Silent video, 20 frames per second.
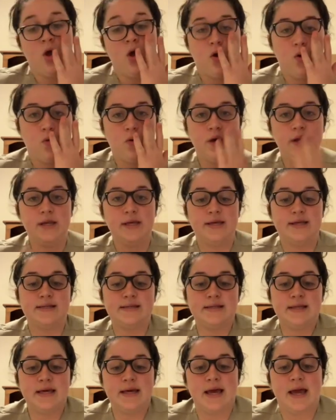What
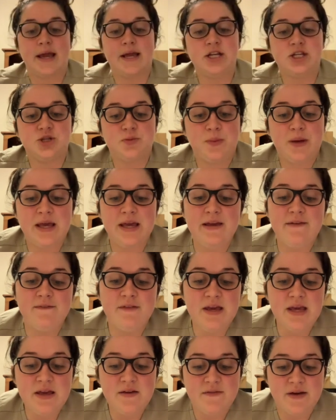is the
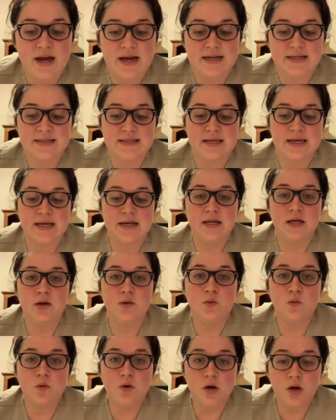HPV vaccine
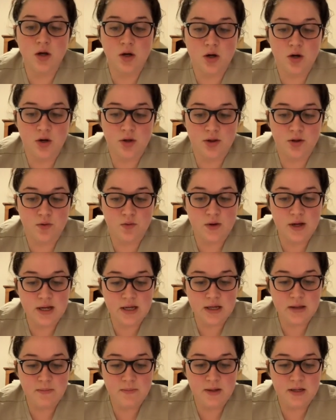and what are the
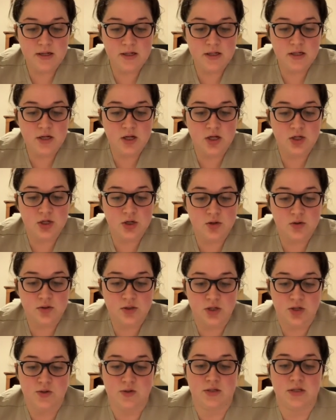recommended adult
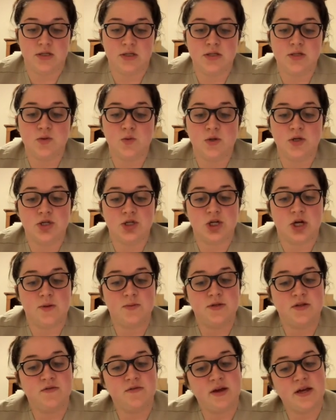doses? Which
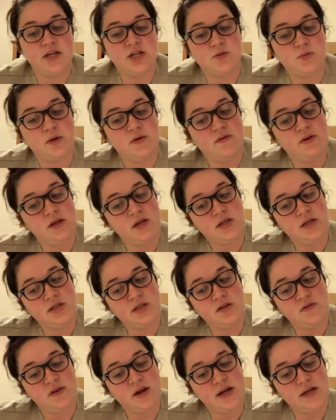types of HPV
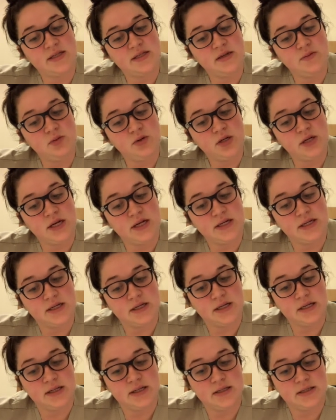the vaccine protect
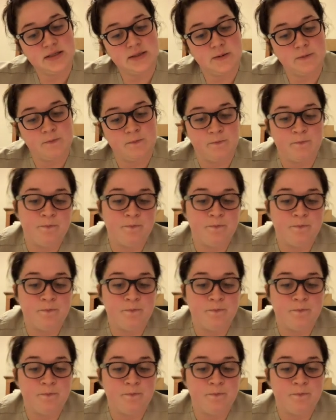against?